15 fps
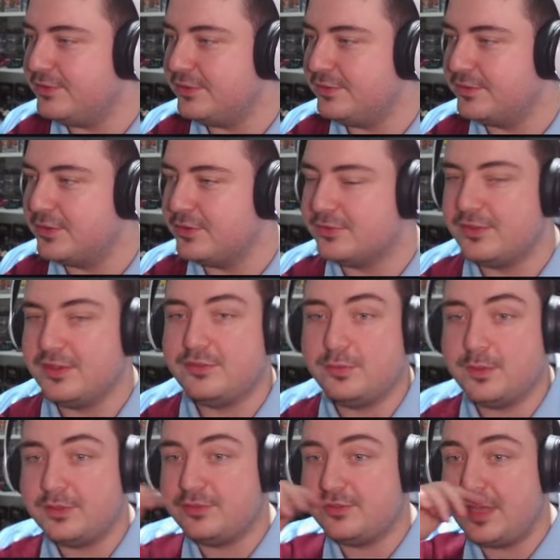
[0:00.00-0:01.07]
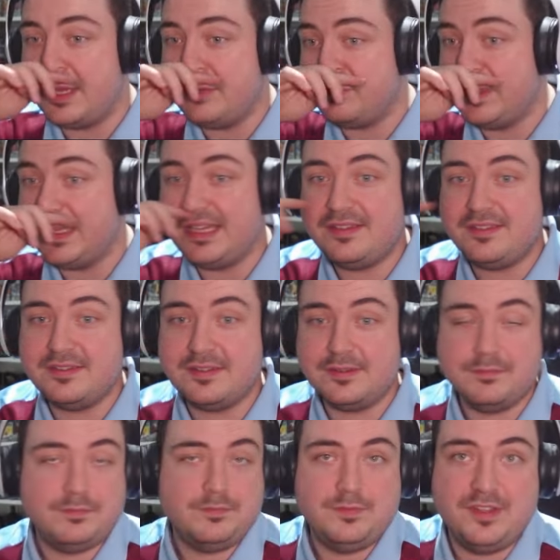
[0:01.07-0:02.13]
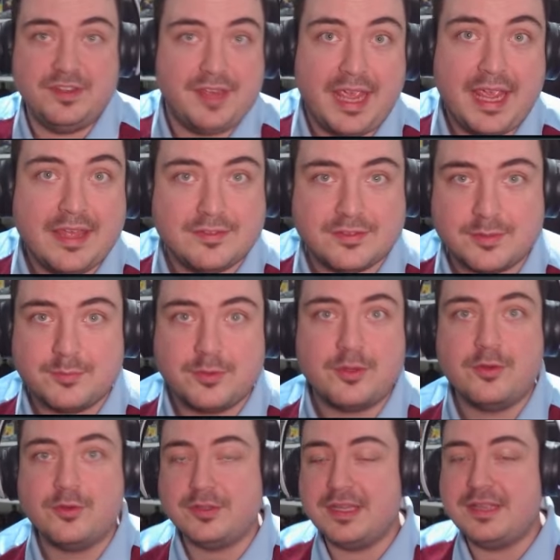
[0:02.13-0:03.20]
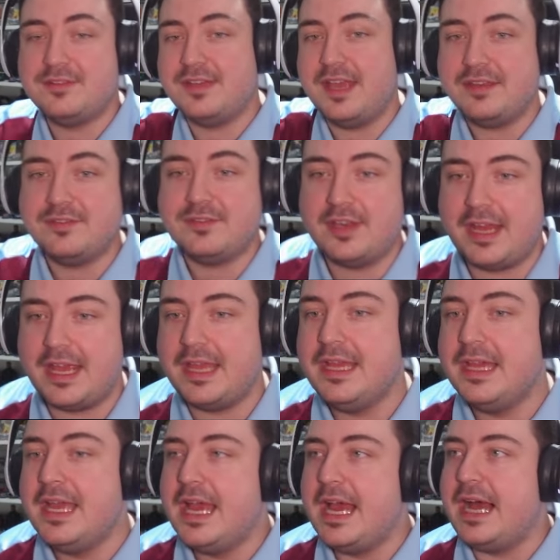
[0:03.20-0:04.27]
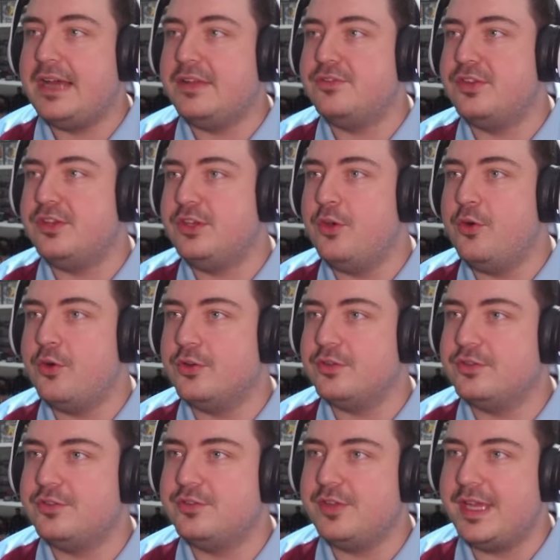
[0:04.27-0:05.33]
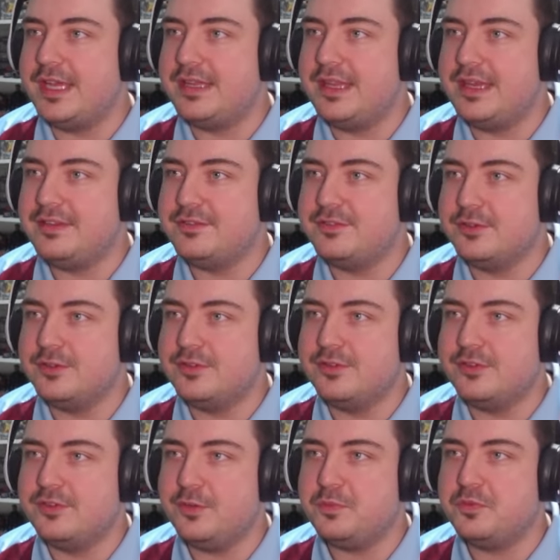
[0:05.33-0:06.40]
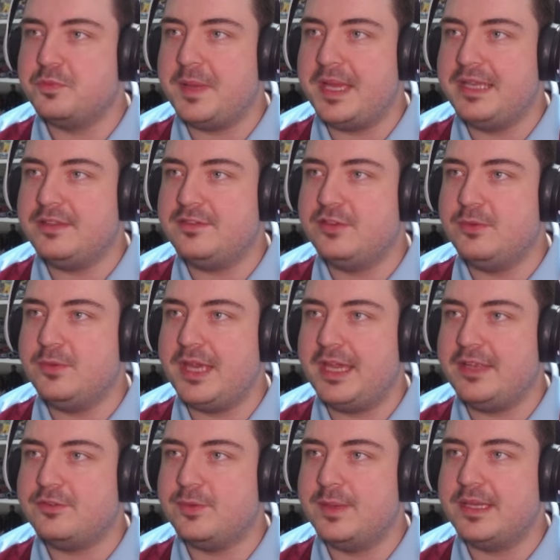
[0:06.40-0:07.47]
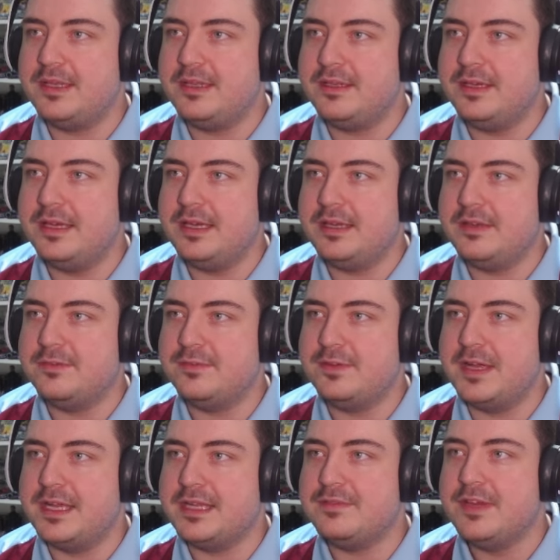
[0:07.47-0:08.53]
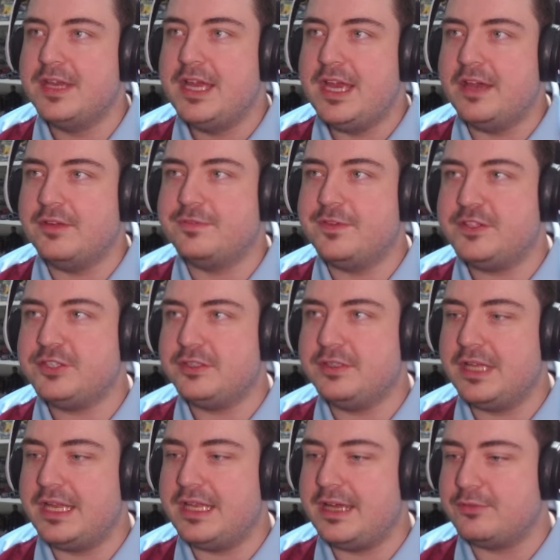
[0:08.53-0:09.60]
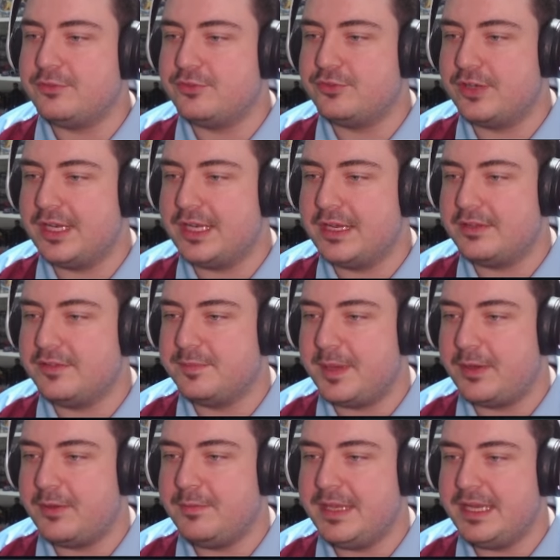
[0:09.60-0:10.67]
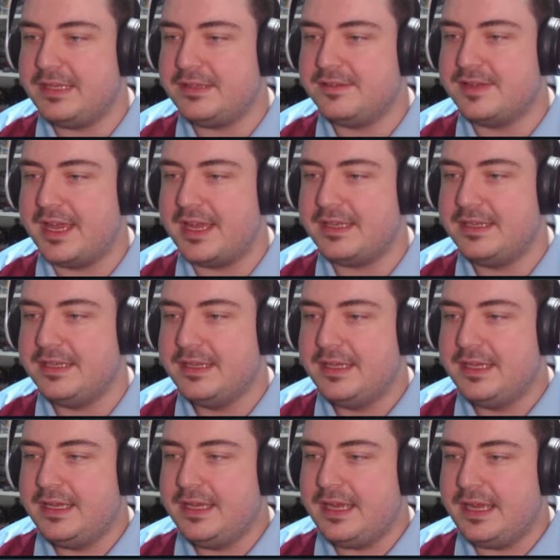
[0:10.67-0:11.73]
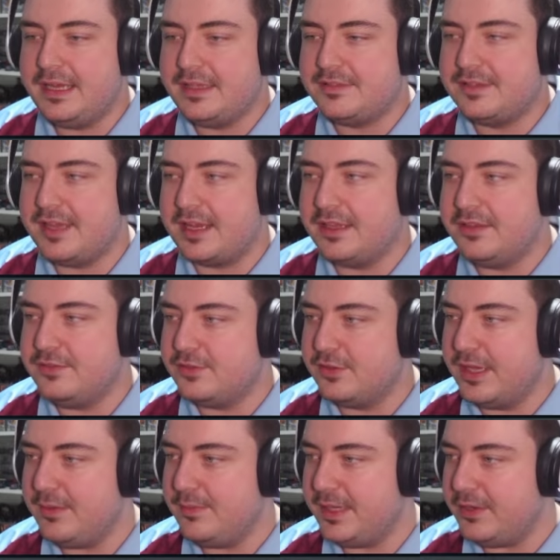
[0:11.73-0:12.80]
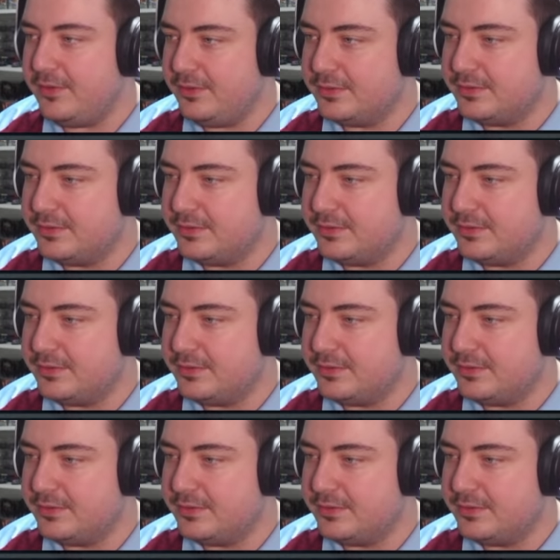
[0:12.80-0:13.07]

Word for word: So, of course, this was uh, released today as I'm recording this, yesterday as you're seeing this. So it's the Top Spin two K twenty-five official announced trailer. It's about a minute and ten uh, seconds. So here we go.